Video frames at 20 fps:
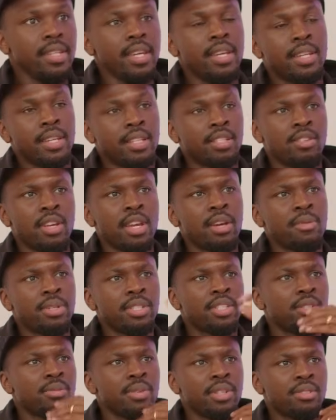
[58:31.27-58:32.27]
And then, when
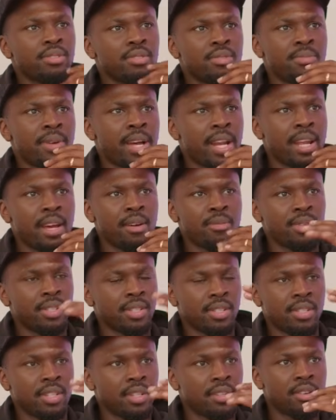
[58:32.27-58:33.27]
she went to Dubai, like, we
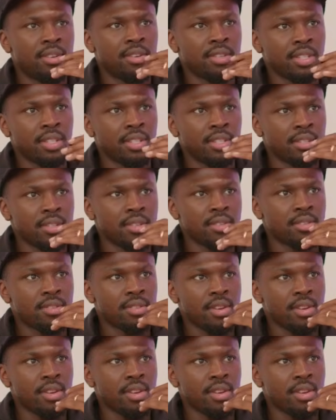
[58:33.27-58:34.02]
just did long distance.